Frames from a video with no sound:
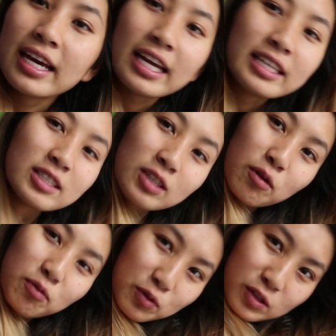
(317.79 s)

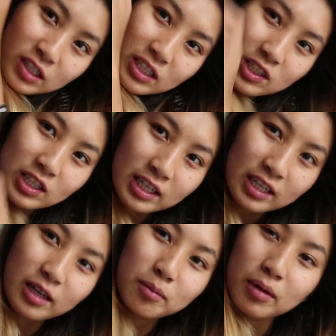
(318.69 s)
Insert footage
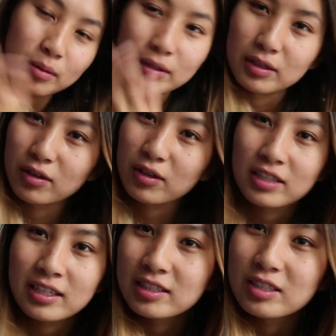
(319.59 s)
here, probably not
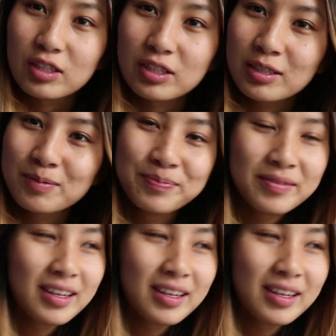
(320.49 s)
going to insert it.